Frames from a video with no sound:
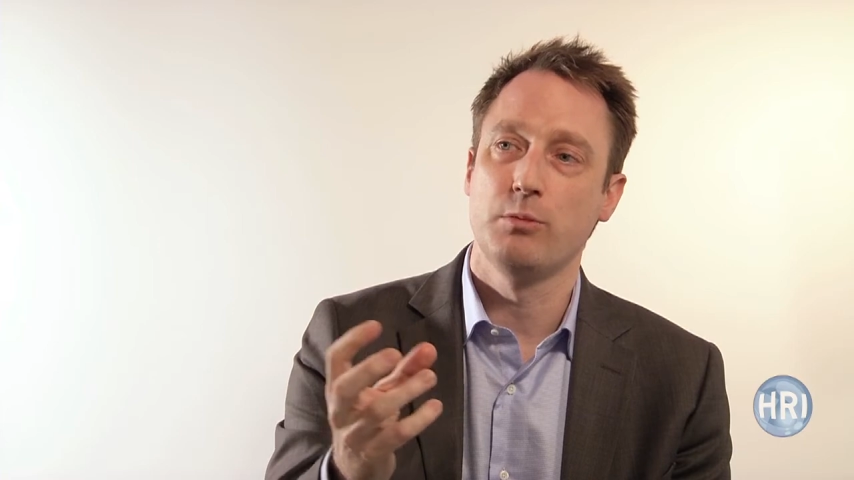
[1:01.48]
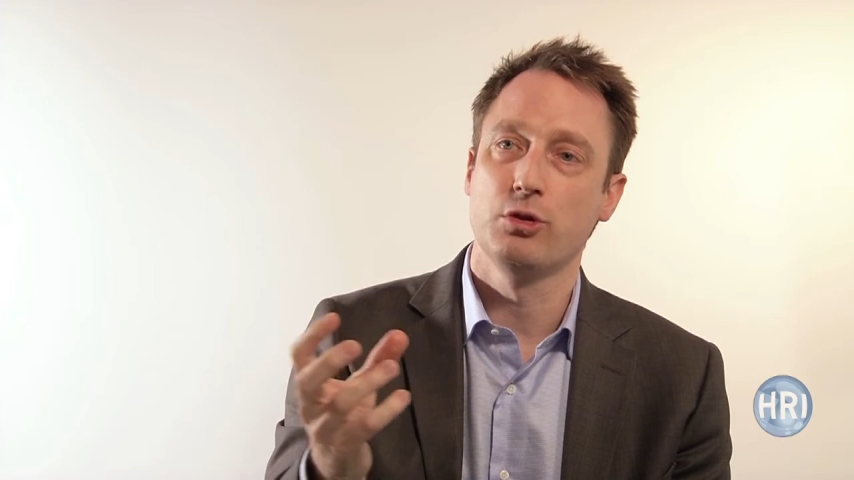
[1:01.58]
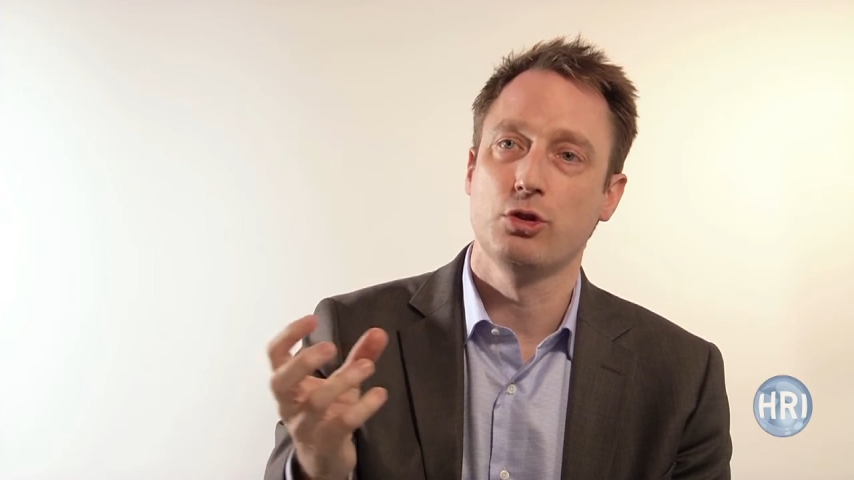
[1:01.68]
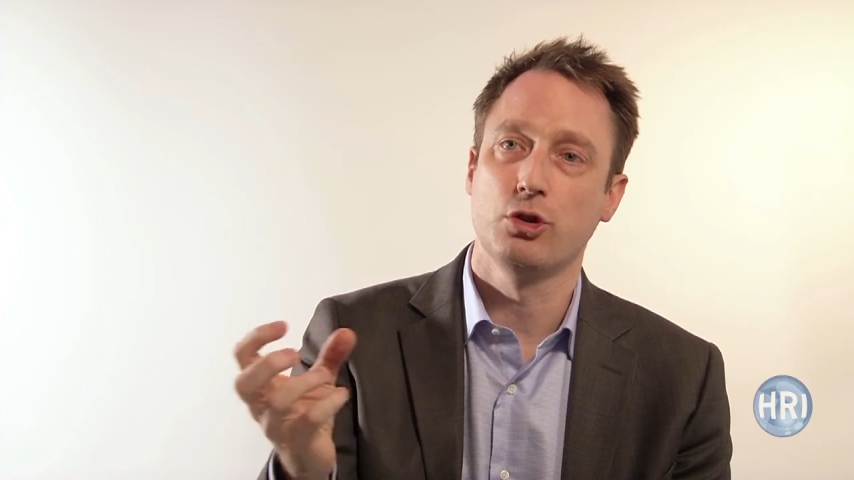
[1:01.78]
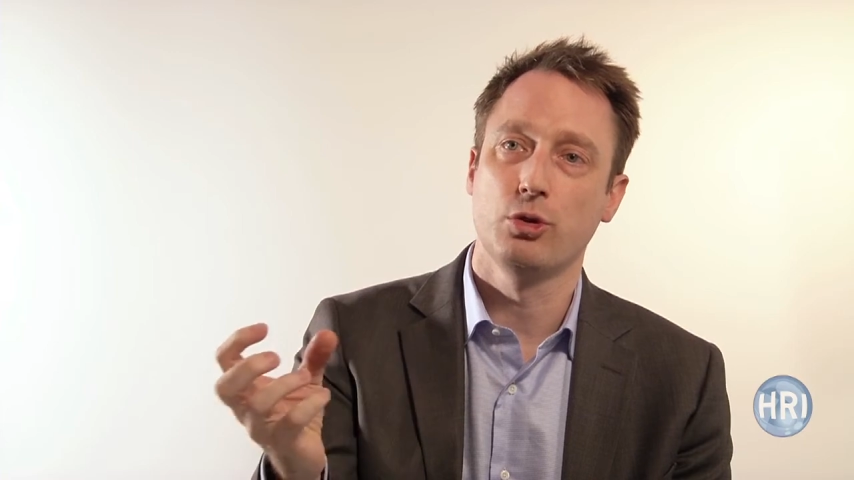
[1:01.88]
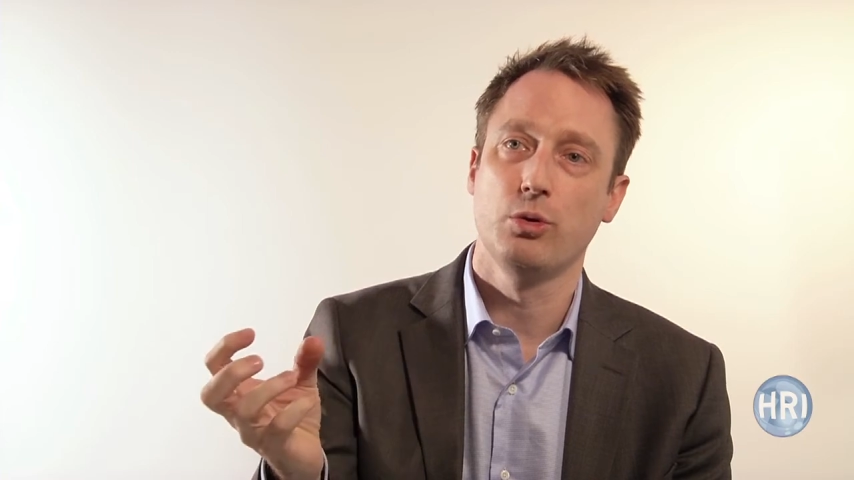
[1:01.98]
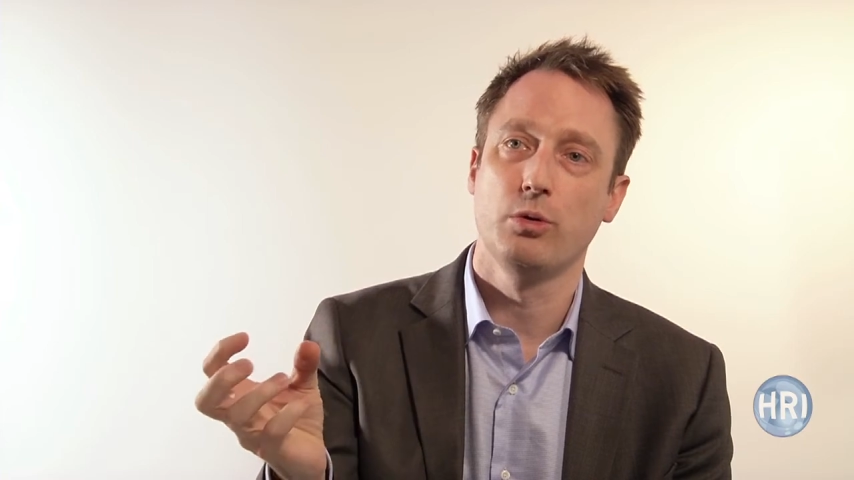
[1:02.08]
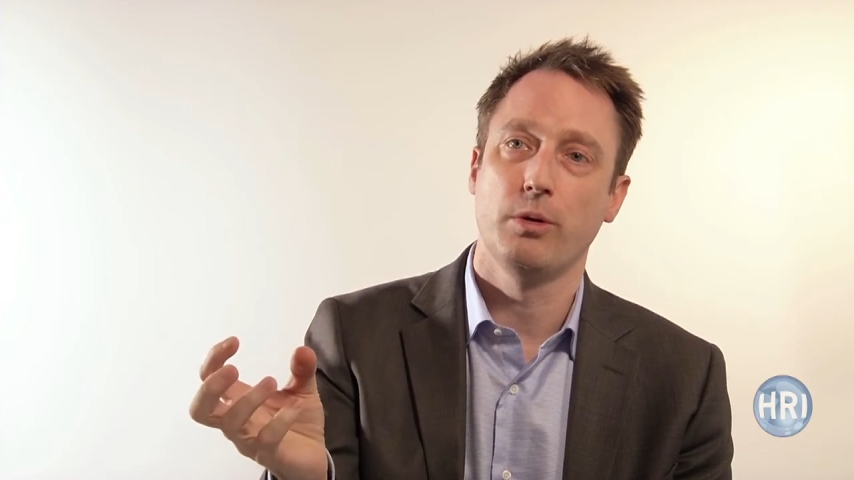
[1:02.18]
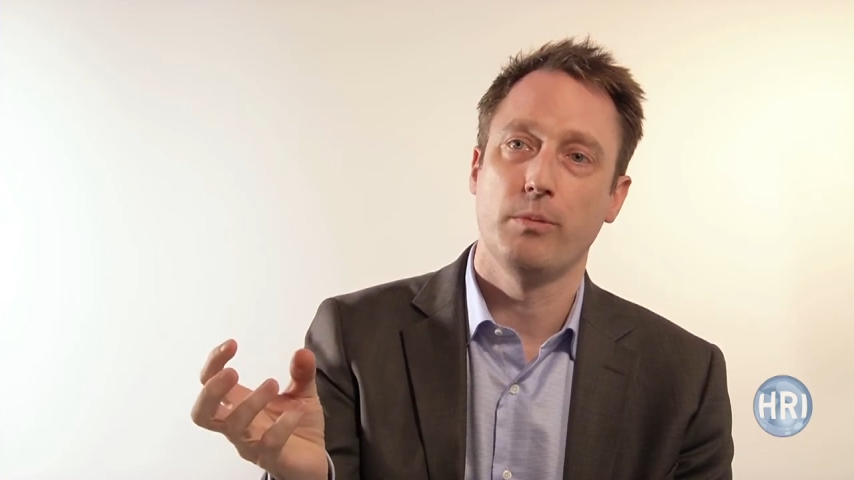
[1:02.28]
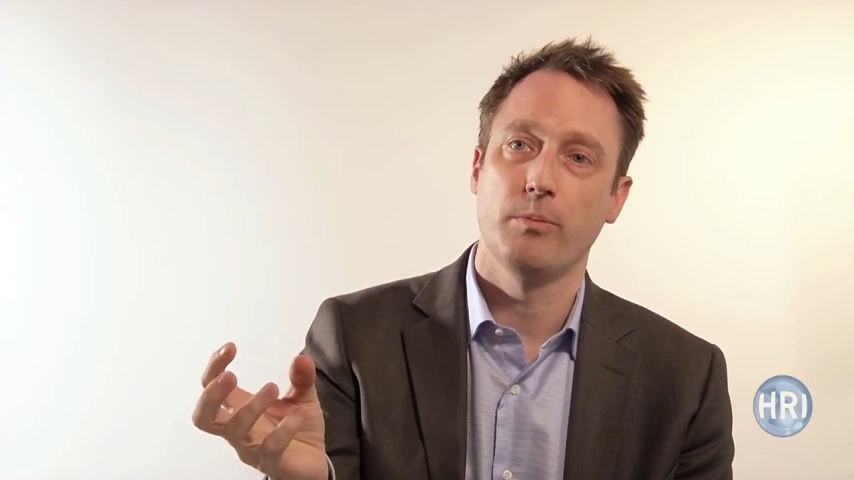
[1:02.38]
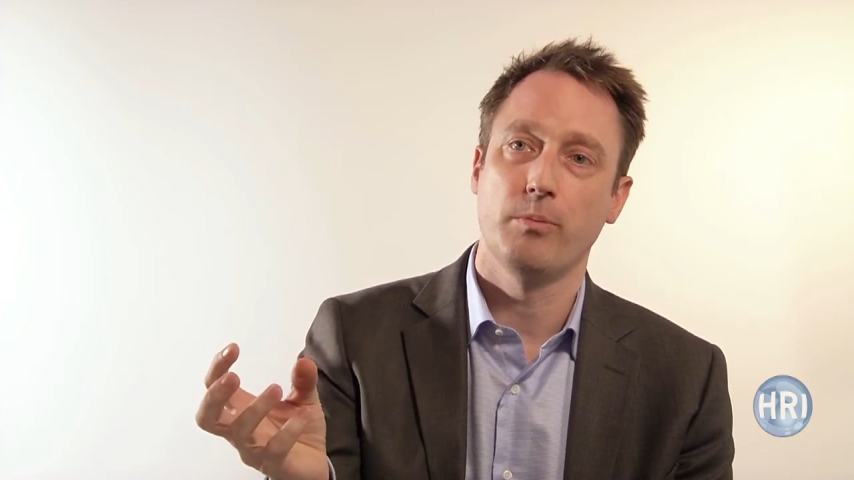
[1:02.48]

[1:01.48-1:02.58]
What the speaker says: able to